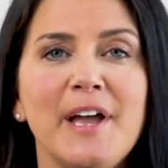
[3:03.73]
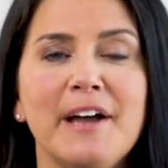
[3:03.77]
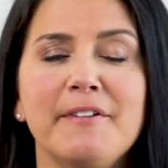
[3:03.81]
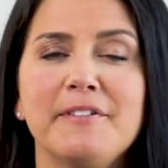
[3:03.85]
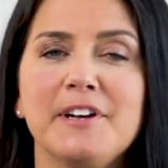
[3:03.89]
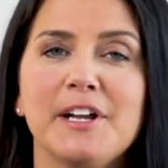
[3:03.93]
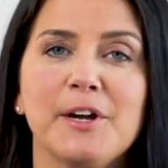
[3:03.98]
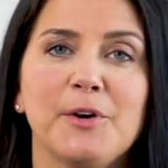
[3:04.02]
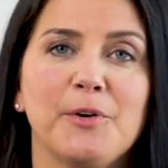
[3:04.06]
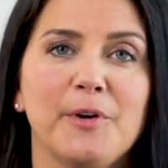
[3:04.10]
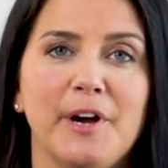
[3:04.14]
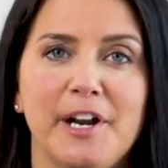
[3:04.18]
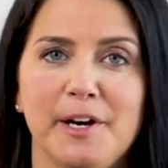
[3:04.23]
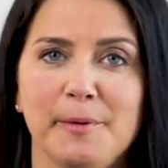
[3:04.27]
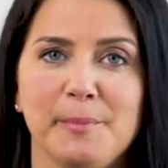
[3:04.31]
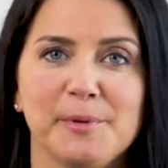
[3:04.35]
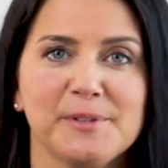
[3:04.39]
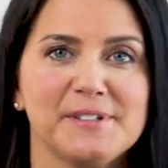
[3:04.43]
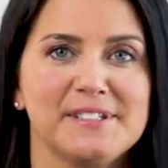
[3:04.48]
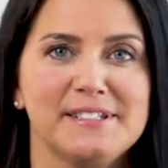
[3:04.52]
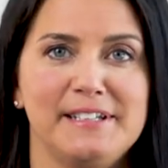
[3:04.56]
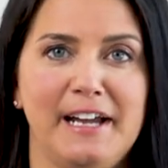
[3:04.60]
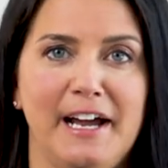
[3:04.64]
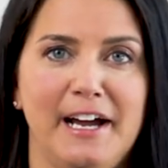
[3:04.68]
have an incredible
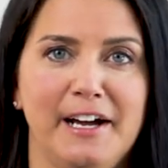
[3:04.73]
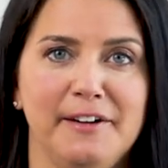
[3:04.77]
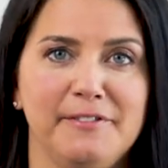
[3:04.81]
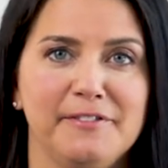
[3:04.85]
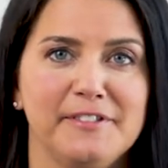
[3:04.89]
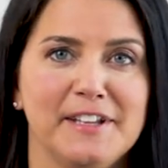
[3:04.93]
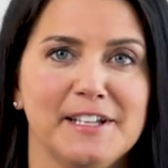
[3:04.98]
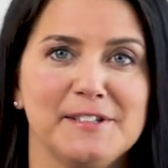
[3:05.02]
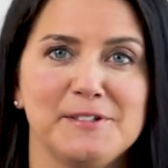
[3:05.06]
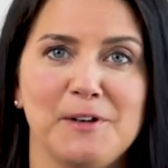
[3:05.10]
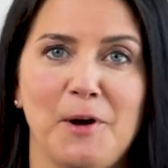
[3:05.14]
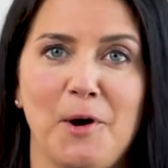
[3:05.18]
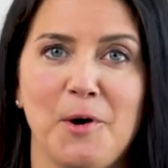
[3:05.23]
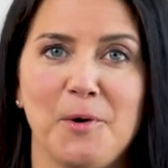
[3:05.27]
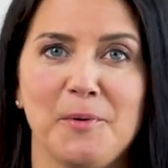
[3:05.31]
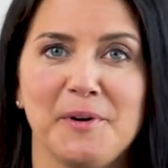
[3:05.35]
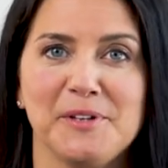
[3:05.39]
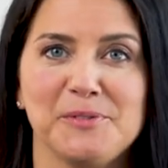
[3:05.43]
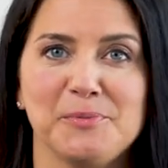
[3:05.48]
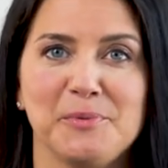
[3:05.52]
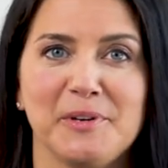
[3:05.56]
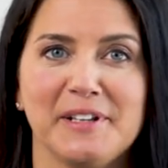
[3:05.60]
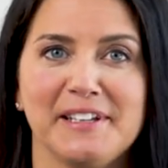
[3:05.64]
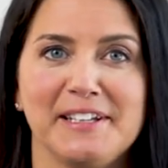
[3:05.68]
staff that's
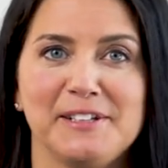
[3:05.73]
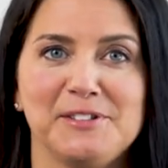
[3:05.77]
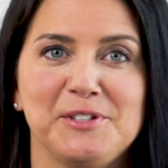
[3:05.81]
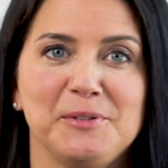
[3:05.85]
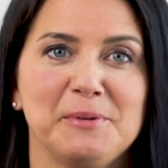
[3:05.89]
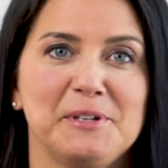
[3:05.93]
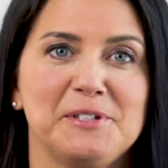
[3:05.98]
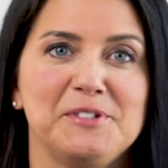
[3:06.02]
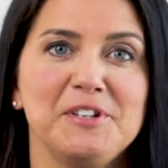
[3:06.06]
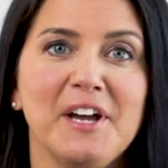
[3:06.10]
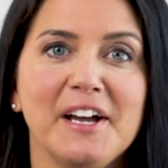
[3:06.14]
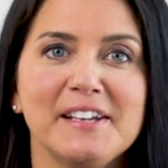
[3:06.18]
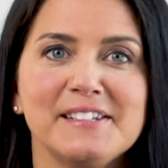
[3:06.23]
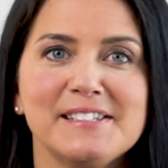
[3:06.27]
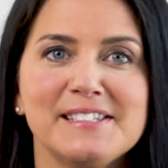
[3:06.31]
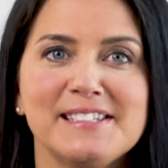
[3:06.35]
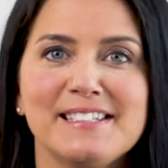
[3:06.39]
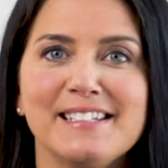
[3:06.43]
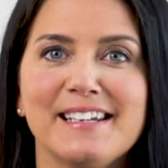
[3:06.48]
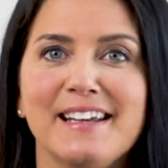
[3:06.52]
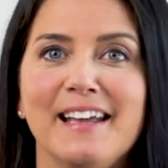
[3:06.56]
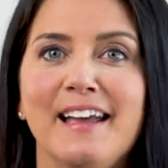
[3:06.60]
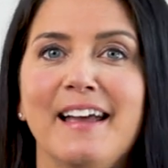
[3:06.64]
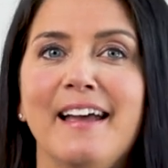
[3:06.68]
always willing to
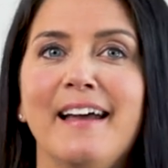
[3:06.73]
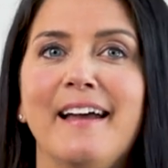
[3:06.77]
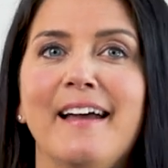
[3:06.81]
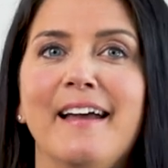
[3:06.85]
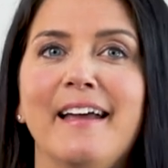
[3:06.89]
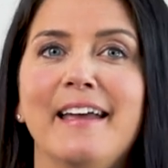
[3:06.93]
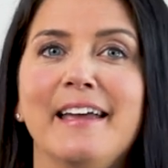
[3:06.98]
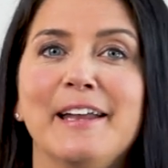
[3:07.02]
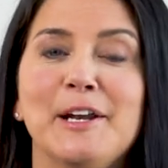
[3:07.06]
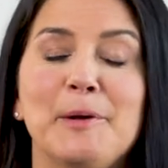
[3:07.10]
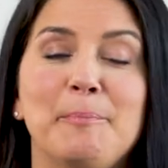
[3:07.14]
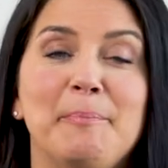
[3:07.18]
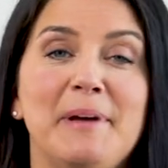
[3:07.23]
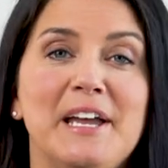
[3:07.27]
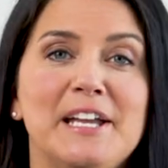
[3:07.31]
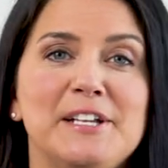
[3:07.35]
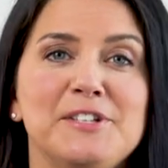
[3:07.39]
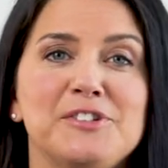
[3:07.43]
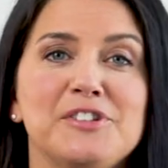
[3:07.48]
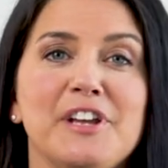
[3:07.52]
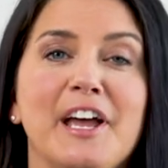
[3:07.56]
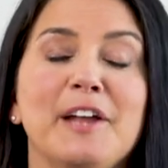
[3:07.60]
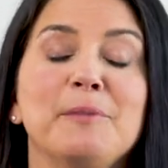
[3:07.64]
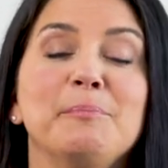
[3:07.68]
adjust in a
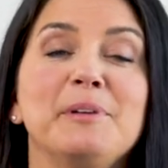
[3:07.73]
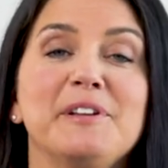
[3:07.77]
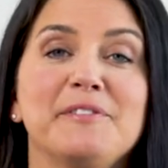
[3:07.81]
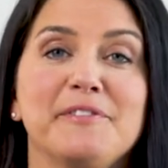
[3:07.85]
pinch and be